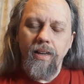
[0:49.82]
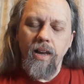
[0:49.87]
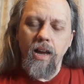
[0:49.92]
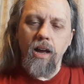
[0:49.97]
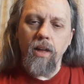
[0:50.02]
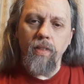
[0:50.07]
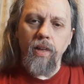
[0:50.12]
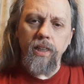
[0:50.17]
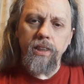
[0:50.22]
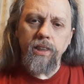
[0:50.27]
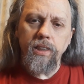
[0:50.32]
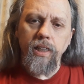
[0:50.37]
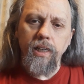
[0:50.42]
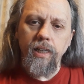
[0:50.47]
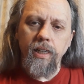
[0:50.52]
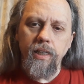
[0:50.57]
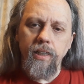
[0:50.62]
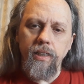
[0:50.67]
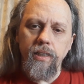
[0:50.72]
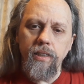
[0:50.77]
Now this
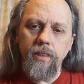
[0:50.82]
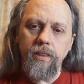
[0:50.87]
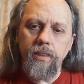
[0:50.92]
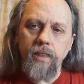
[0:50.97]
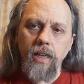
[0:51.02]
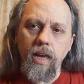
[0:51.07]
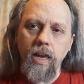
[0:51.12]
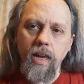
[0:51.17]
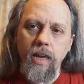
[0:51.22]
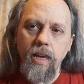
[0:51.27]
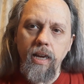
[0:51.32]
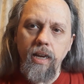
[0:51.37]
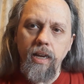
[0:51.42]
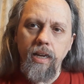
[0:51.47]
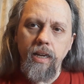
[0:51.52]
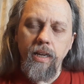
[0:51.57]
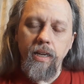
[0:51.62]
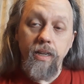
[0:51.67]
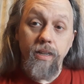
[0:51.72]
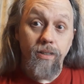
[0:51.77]
is
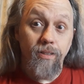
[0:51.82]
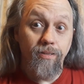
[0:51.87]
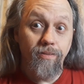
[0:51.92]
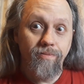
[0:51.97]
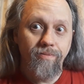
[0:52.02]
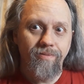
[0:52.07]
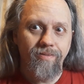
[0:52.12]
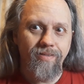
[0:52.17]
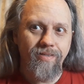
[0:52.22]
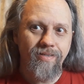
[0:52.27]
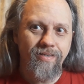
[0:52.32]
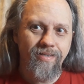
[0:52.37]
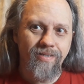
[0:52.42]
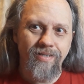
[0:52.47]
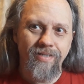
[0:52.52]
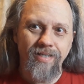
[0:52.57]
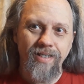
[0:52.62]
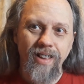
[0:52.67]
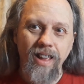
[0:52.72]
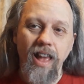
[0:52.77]
a
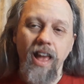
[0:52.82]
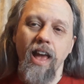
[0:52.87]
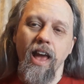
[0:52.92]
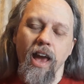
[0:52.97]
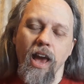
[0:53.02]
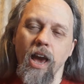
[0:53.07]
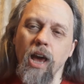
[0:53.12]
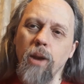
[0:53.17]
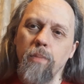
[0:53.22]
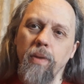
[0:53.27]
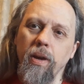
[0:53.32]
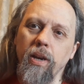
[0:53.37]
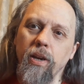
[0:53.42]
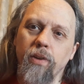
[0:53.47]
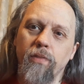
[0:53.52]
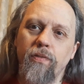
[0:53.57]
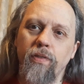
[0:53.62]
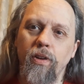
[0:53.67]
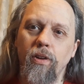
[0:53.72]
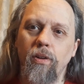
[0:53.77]

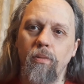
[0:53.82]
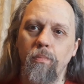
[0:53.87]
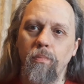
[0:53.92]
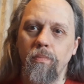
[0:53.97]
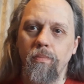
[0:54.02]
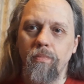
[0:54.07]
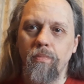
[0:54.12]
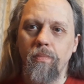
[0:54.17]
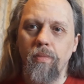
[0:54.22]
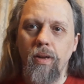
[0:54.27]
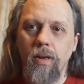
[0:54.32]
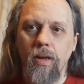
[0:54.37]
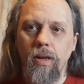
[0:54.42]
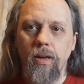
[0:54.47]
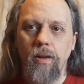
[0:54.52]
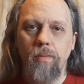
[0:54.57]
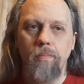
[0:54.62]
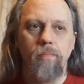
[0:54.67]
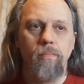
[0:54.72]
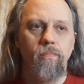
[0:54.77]
animated film.
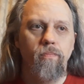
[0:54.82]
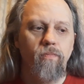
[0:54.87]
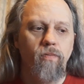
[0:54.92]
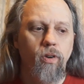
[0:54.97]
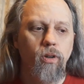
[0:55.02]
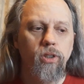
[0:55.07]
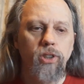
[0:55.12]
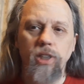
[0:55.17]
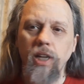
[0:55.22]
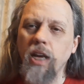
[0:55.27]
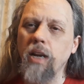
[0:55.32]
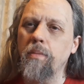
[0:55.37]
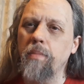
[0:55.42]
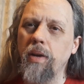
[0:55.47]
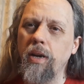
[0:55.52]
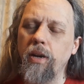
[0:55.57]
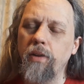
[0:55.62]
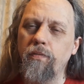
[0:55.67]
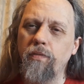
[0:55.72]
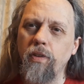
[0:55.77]
First
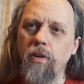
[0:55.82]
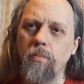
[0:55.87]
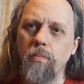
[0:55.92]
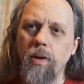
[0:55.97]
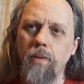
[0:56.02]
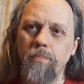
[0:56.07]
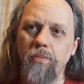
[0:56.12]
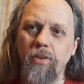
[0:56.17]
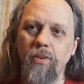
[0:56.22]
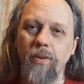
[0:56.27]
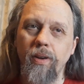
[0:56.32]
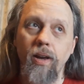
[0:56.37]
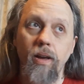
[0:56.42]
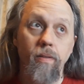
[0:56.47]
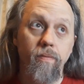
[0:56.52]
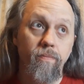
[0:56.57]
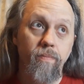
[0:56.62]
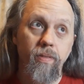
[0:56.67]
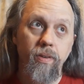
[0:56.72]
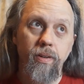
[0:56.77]
animated film I'm doing.
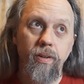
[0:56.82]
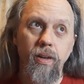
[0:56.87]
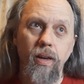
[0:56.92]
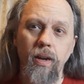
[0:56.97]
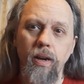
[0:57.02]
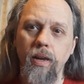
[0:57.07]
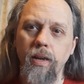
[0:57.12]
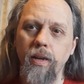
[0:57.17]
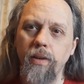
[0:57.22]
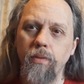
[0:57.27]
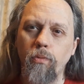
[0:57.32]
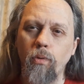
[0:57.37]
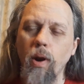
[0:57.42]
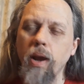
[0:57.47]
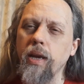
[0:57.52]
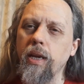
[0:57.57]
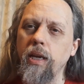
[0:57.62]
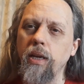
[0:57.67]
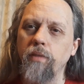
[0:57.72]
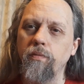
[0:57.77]
I've done a
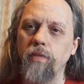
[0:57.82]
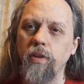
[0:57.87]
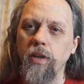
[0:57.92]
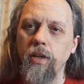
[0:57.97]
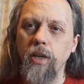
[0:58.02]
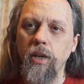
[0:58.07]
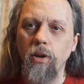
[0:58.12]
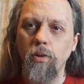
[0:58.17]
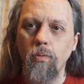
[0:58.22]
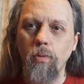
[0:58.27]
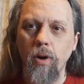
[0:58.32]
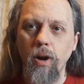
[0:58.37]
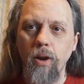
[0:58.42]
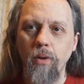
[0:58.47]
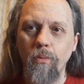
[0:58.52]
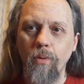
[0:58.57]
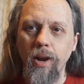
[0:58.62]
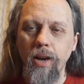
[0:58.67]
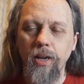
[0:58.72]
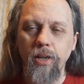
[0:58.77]
ranking video where I
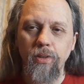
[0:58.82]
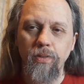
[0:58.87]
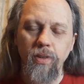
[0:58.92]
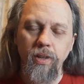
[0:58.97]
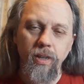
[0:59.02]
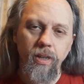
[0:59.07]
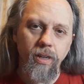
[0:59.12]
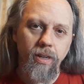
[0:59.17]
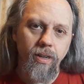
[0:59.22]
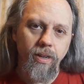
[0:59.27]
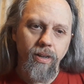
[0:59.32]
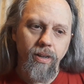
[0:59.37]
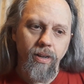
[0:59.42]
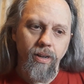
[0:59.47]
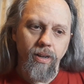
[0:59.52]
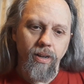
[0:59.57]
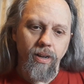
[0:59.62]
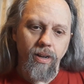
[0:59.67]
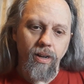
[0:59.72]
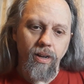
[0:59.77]
ranked the
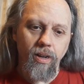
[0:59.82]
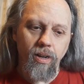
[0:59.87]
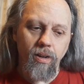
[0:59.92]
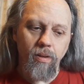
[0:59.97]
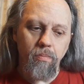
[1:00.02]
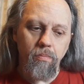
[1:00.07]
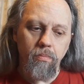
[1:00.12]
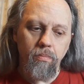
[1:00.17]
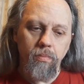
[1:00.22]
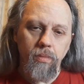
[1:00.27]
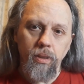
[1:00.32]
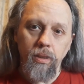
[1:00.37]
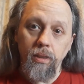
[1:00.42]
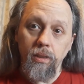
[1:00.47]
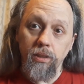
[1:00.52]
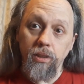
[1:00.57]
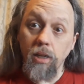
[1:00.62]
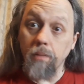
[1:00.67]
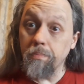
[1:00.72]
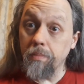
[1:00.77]

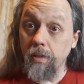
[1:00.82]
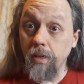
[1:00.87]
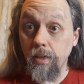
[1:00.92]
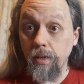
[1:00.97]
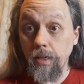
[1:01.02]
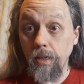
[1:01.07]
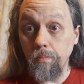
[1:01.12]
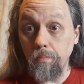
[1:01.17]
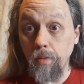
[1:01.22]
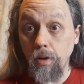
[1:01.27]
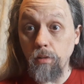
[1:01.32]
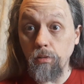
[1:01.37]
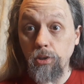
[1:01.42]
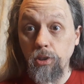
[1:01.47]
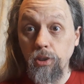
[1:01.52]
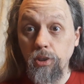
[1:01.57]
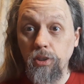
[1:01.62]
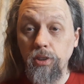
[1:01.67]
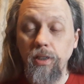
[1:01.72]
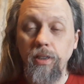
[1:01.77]
top 10
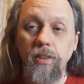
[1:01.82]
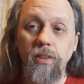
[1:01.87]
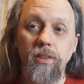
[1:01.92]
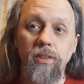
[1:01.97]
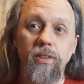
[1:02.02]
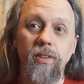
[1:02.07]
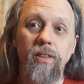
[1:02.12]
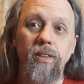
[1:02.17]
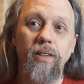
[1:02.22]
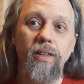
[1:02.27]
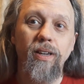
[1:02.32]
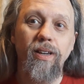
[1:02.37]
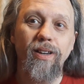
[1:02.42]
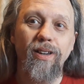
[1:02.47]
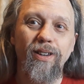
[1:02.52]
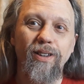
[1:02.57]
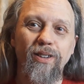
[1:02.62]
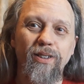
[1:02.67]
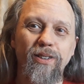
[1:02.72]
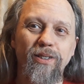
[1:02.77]
hypnosis scenes
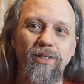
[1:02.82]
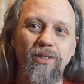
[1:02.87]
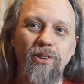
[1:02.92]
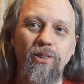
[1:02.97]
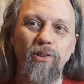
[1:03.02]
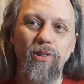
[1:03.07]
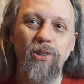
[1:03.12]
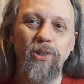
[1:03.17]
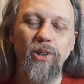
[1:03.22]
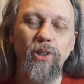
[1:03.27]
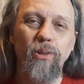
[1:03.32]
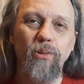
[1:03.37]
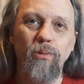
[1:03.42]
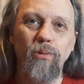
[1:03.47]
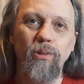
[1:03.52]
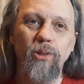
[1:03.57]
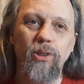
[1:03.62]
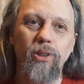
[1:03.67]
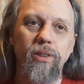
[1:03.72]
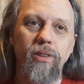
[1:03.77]
in
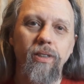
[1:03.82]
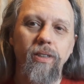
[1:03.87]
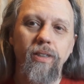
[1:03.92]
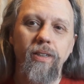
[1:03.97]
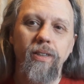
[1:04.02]
cartoons,